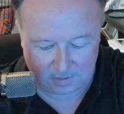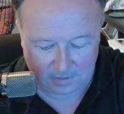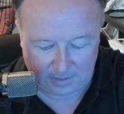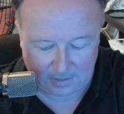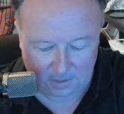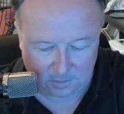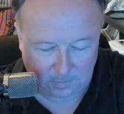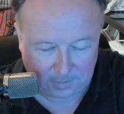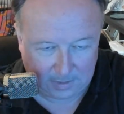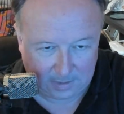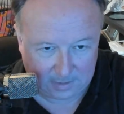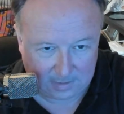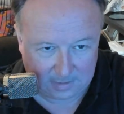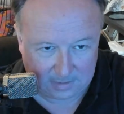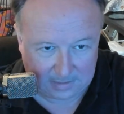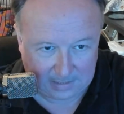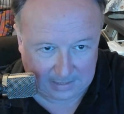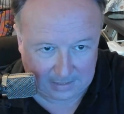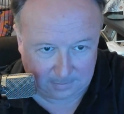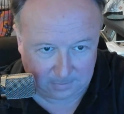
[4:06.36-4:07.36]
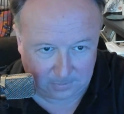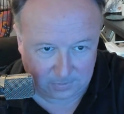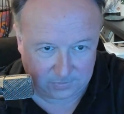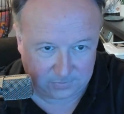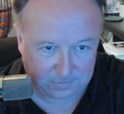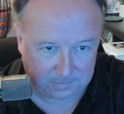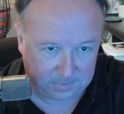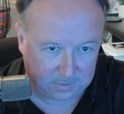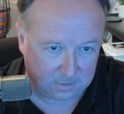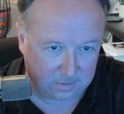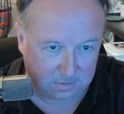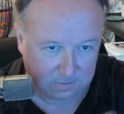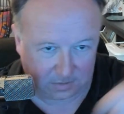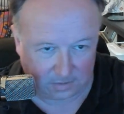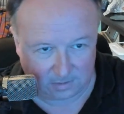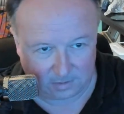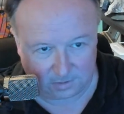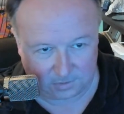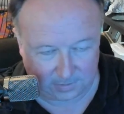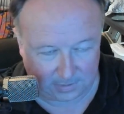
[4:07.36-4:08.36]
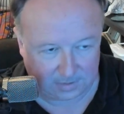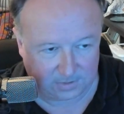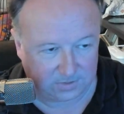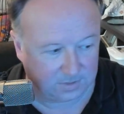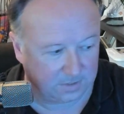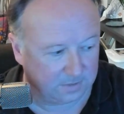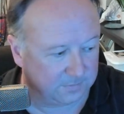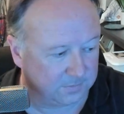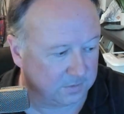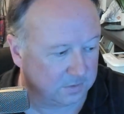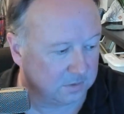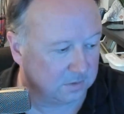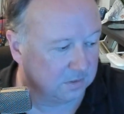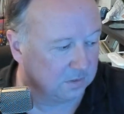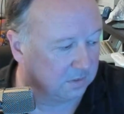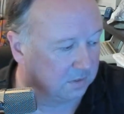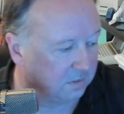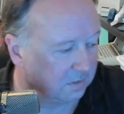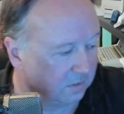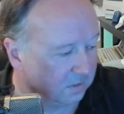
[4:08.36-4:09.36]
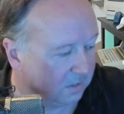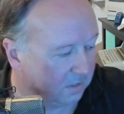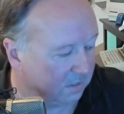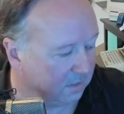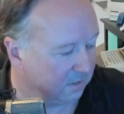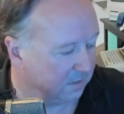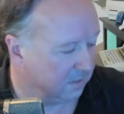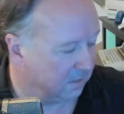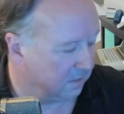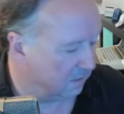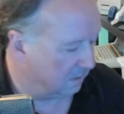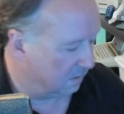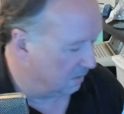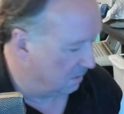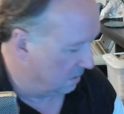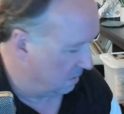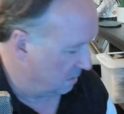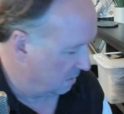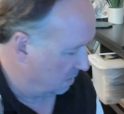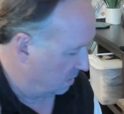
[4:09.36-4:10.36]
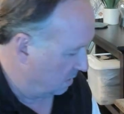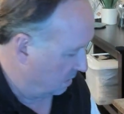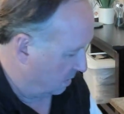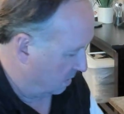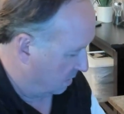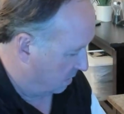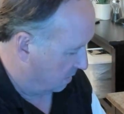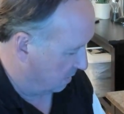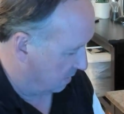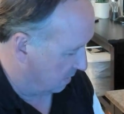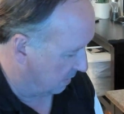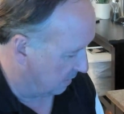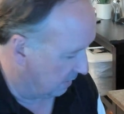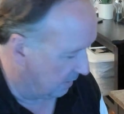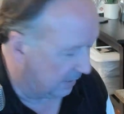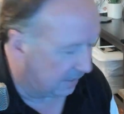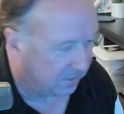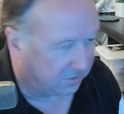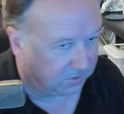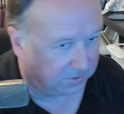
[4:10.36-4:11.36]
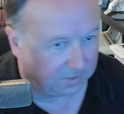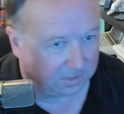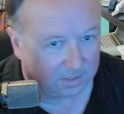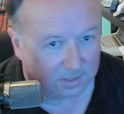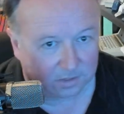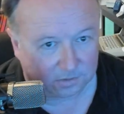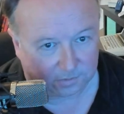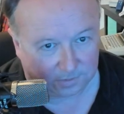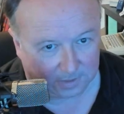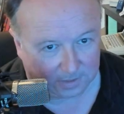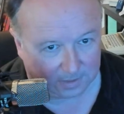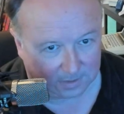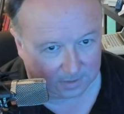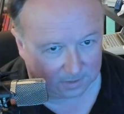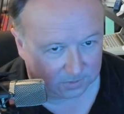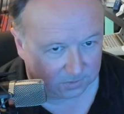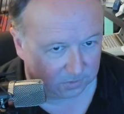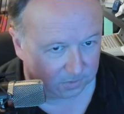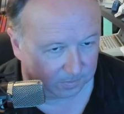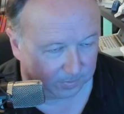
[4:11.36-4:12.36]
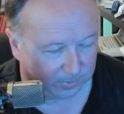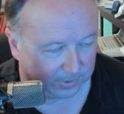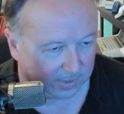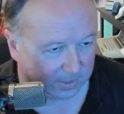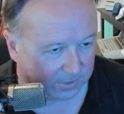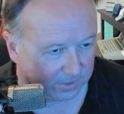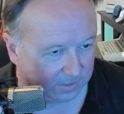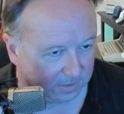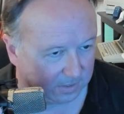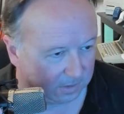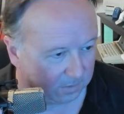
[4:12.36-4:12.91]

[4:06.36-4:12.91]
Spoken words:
using AUI cables from here to the transceiver, and then actually integrate it into a